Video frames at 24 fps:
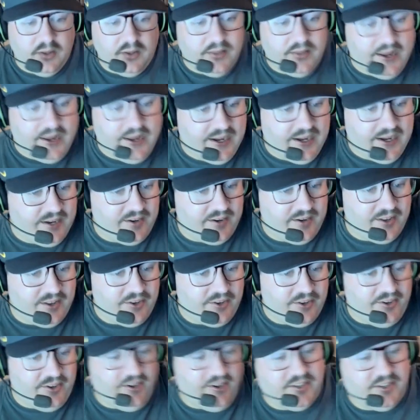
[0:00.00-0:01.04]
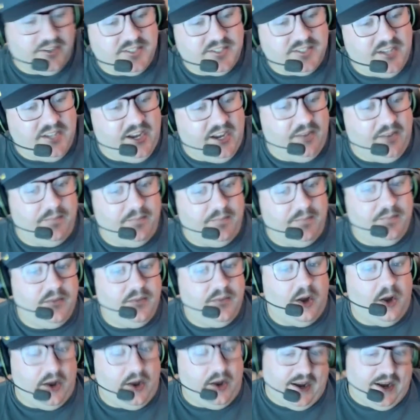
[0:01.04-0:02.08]
they get another year, Sam.
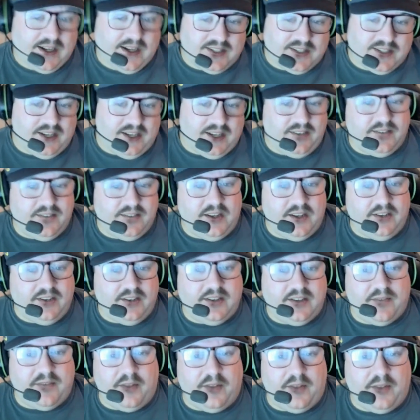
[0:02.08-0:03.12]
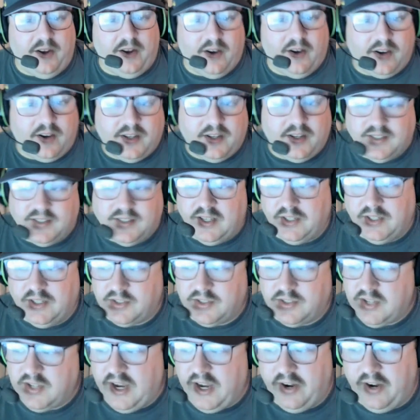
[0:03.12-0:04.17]
I guess they definitely aren't, because they
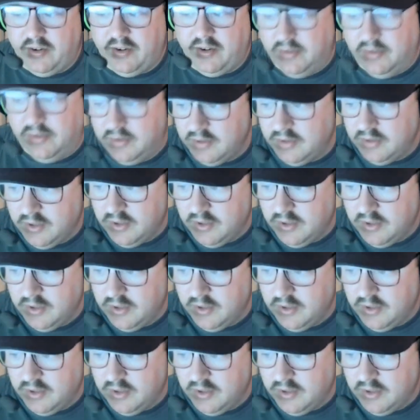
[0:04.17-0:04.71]
just hired